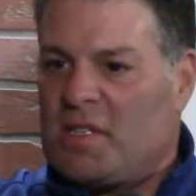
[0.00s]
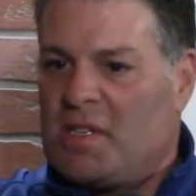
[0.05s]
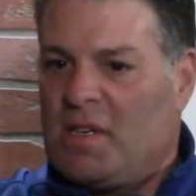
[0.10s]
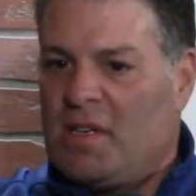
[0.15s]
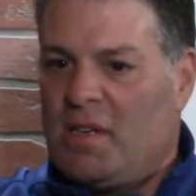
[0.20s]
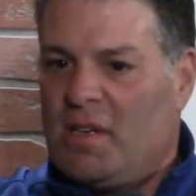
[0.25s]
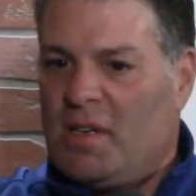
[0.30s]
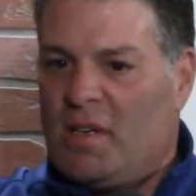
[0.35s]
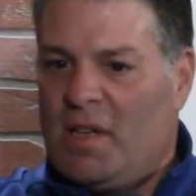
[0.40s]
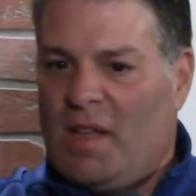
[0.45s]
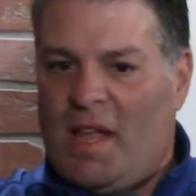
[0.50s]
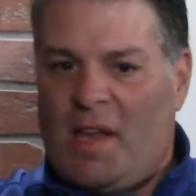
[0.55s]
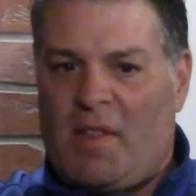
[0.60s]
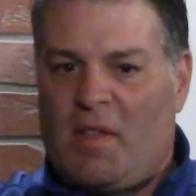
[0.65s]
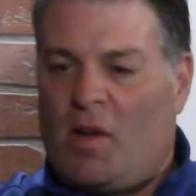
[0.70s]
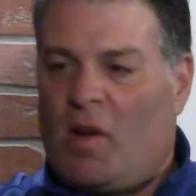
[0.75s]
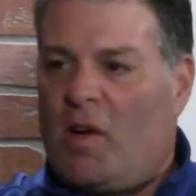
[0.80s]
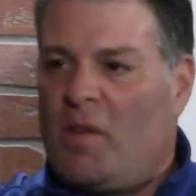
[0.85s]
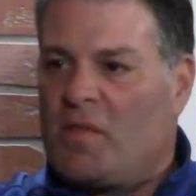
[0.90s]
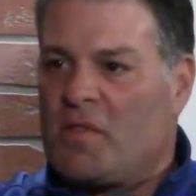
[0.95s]
and a lot of the
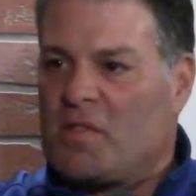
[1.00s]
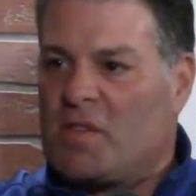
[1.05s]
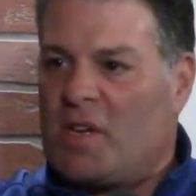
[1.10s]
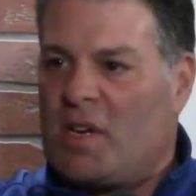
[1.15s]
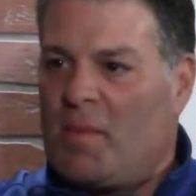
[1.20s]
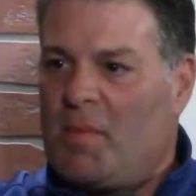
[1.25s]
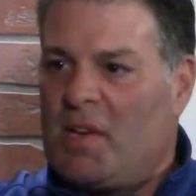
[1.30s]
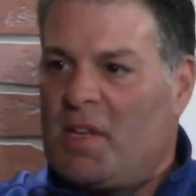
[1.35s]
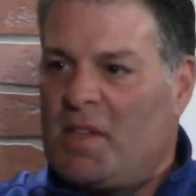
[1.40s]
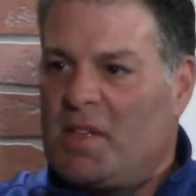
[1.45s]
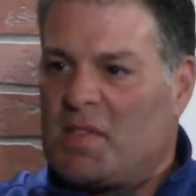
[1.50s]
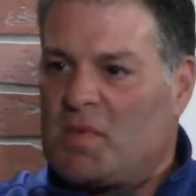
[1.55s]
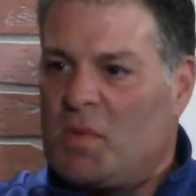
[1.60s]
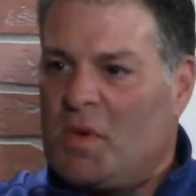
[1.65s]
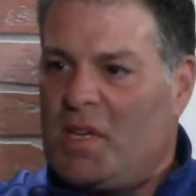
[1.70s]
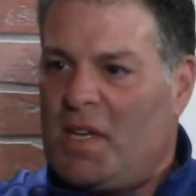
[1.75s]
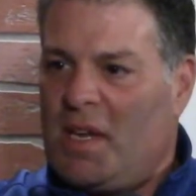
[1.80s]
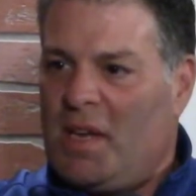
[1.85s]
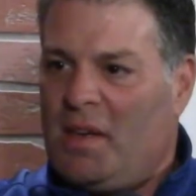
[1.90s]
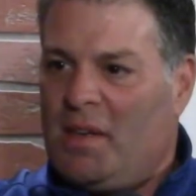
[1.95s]
golfers are coming in this
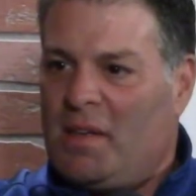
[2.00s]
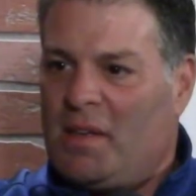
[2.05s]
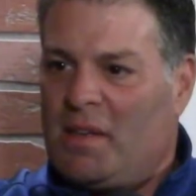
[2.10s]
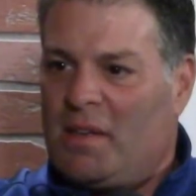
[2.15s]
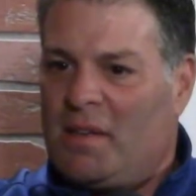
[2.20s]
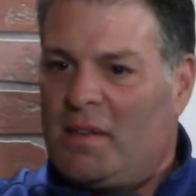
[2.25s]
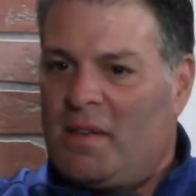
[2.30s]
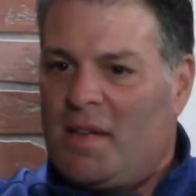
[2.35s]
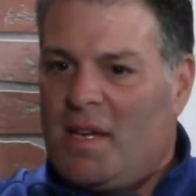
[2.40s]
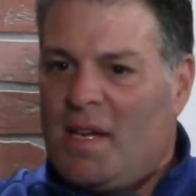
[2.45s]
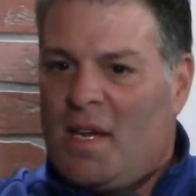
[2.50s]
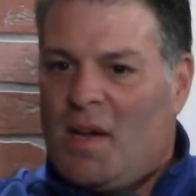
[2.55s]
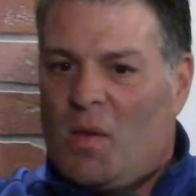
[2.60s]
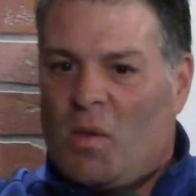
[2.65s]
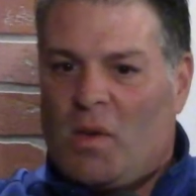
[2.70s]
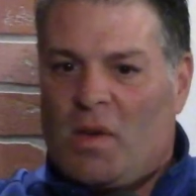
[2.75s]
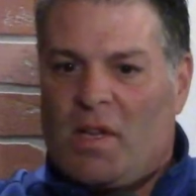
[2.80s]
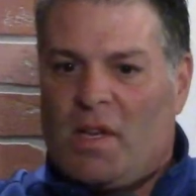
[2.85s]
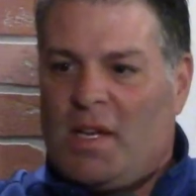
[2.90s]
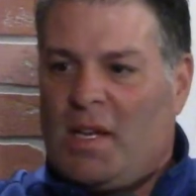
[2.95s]
weekend, and
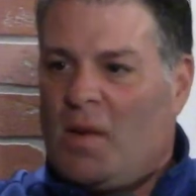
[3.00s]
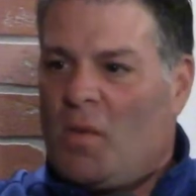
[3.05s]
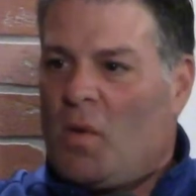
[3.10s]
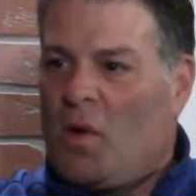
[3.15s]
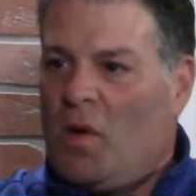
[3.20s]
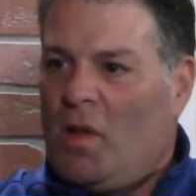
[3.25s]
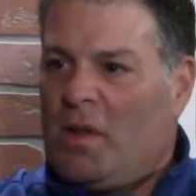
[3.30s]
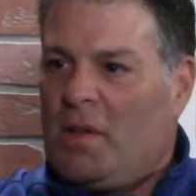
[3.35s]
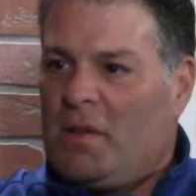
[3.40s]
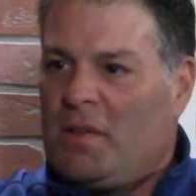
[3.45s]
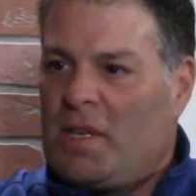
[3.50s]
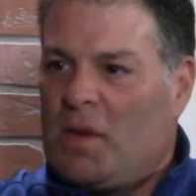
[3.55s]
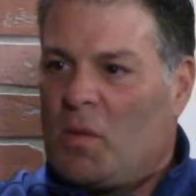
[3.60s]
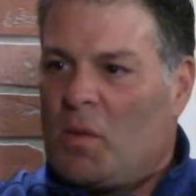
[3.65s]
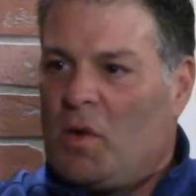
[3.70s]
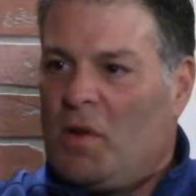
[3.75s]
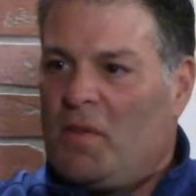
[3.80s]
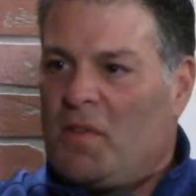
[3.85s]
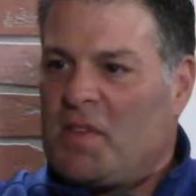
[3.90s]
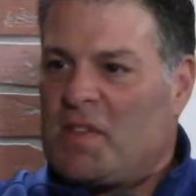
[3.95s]
we're going to get rolling
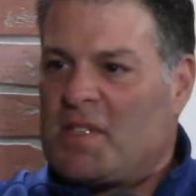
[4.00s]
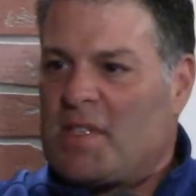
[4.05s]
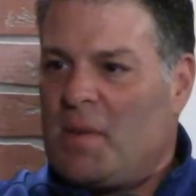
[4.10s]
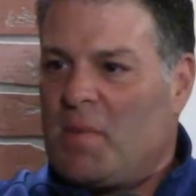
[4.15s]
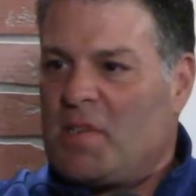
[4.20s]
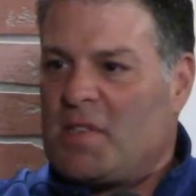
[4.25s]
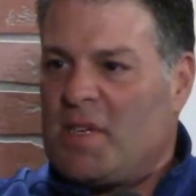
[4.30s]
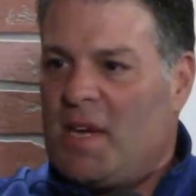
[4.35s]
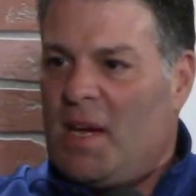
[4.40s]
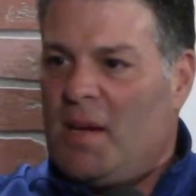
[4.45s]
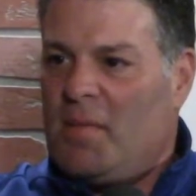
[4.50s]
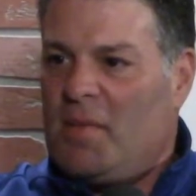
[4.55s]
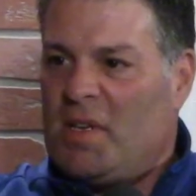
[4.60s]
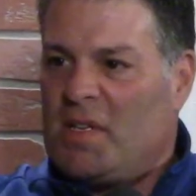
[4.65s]
for the summertime, and